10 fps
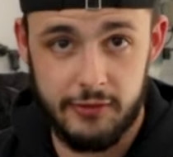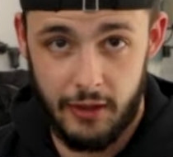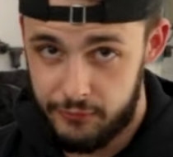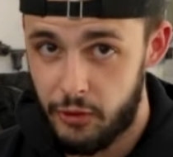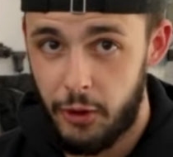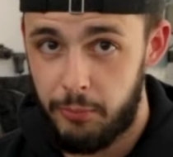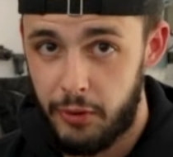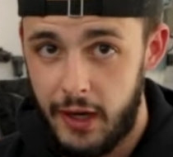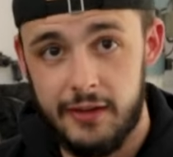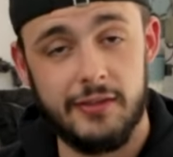Stuff's gonna
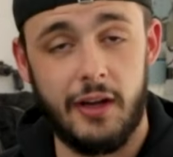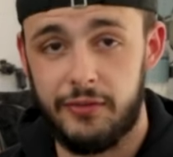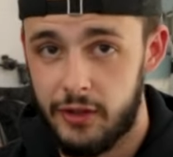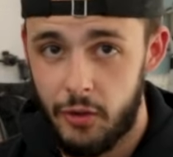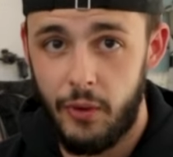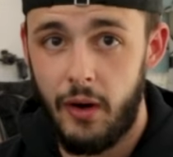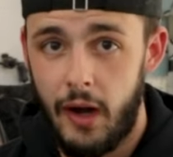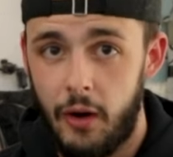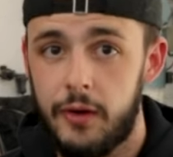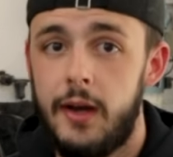break, stuff's gonna wear
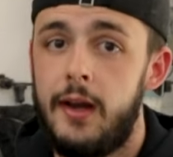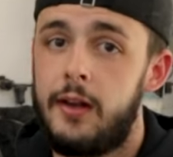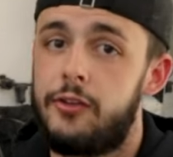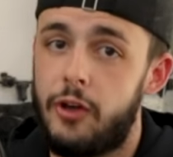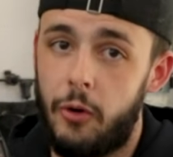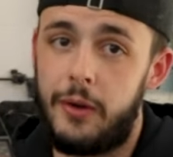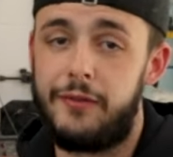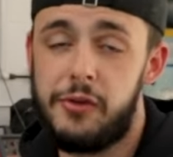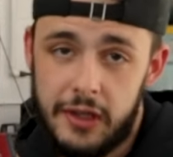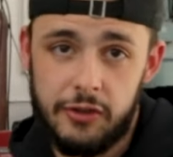out. So
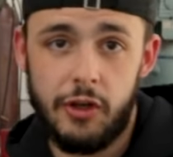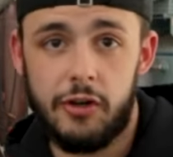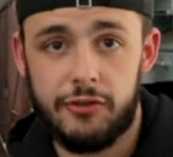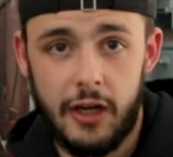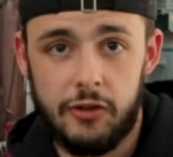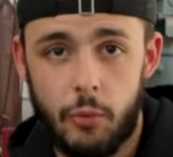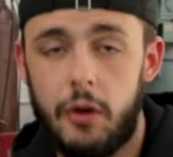if you didn't do your stage